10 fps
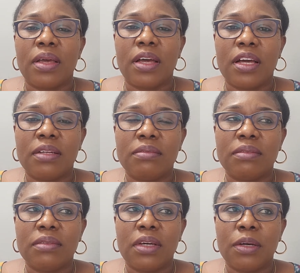
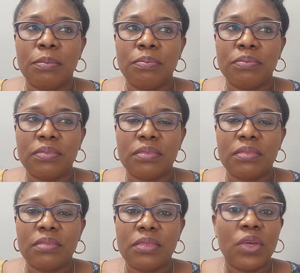and
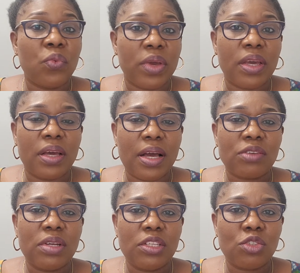they were
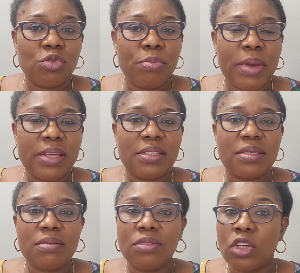actually
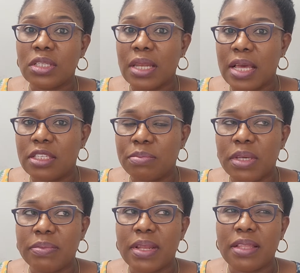schoolmates, not
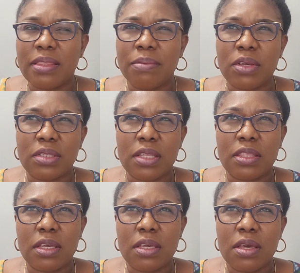classmates, but because I
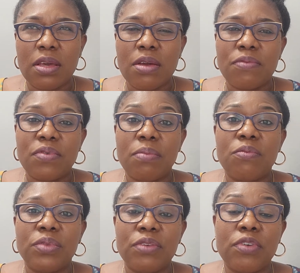think
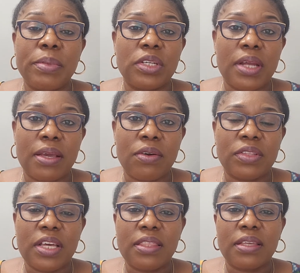from the information I
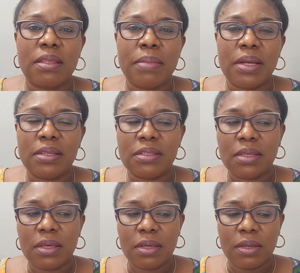got, I think the man is
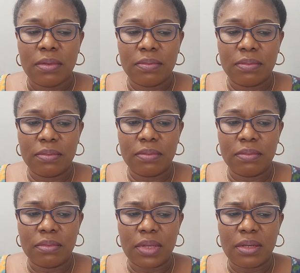
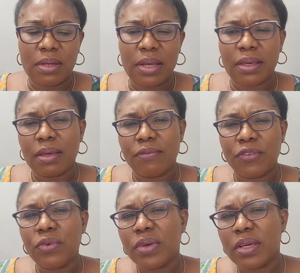like a
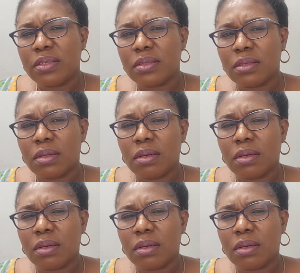few years,